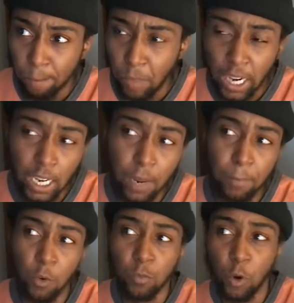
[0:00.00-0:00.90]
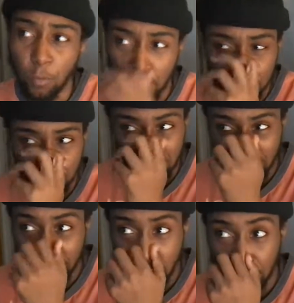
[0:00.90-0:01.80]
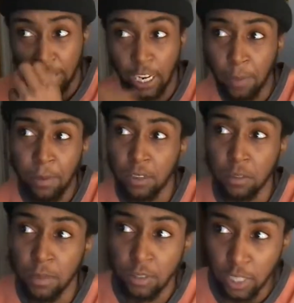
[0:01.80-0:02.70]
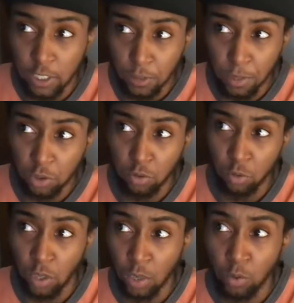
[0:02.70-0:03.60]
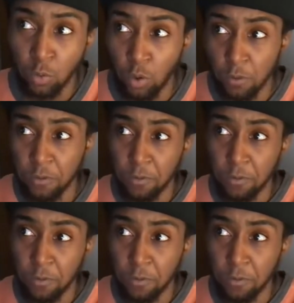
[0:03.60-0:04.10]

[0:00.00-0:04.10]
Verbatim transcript: I can't on, on, my frames I have I can't make them asymmetrical like with one